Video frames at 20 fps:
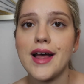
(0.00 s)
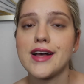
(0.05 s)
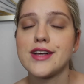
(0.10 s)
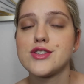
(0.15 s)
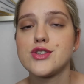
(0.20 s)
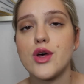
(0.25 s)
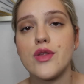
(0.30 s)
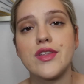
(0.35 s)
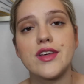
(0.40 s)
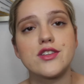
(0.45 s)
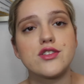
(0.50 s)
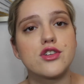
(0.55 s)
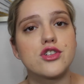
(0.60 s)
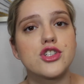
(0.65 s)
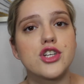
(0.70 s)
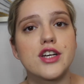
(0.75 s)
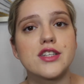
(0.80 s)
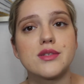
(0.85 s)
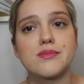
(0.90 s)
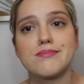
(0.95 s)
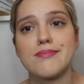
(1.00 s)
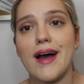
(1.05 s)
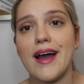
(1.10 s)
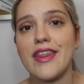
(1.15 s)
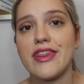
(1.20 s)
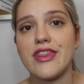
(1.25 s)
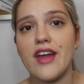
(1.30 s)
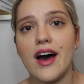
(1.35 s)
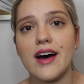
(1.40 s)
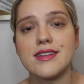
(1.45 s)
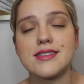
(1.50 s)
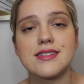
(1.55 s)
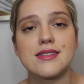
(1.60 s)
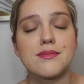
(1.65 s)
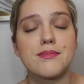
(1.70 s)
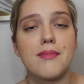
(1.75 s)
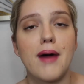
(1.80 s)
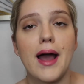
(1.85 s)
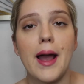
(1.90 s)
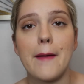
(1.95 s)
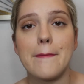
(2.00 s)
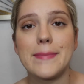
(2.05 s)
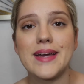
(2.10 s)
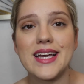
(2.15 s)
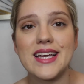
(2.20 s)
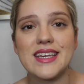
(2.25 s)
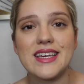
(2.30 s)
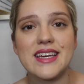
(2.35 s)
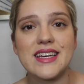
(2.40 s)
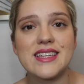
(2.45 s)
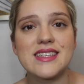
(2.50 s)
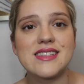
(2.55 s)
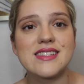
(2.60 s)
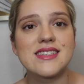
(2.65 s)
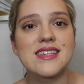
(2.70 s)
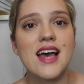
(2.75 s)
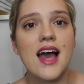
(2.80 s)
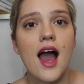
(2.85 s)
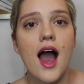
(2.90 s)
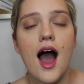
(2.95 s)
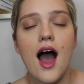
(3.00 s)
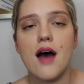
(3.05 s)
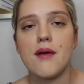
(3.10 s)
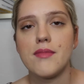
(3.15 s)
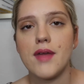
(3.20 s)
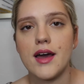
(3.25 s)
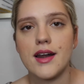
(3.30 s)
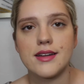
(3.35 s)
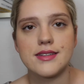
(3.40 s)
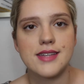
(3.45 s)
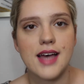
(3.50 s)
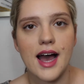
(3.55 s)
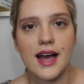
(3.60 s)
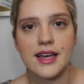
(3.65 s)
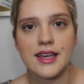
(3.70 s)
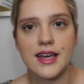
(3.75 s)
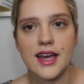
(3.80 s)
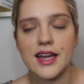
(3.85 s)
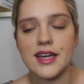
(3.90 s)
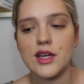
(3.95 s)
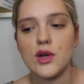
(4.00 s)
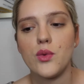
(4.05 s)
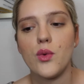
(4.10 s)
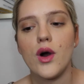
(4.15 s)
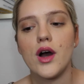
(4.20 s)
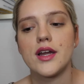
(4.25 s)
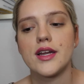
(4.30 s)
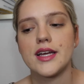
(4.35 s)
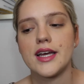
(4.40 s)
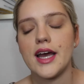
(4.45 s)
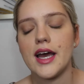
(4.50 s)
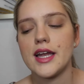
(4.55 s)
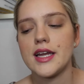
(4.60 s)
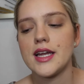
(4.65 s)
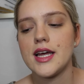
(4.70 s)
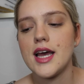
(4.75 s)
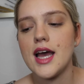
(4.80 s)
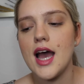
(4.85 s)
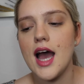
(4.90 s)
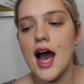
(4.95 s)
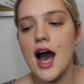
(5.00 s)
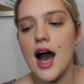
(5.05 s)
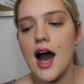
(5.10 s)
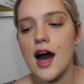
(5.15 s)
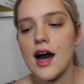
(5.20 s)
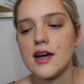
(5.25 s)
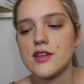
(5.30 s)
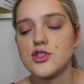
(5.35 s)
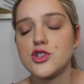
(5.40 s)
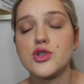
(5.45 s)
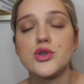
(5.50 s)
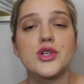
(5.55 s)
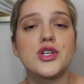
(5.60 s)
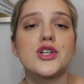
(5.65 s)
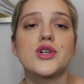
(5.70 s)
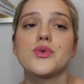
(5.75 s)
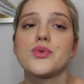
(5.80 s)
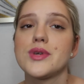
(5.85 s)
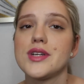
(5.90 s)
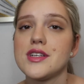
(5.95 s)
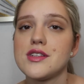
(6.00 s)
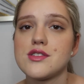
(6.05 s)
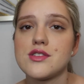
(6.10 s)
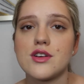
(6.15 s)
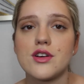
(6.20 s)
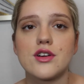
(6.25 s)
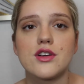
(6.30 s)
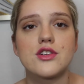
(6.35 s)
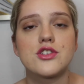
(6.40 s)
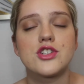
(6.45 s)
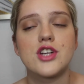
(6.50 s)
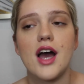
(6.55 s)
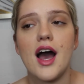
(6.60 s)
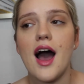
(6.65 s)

So these are just my thoughts, my opinions. I'm not attacking anyone. Again, do your research.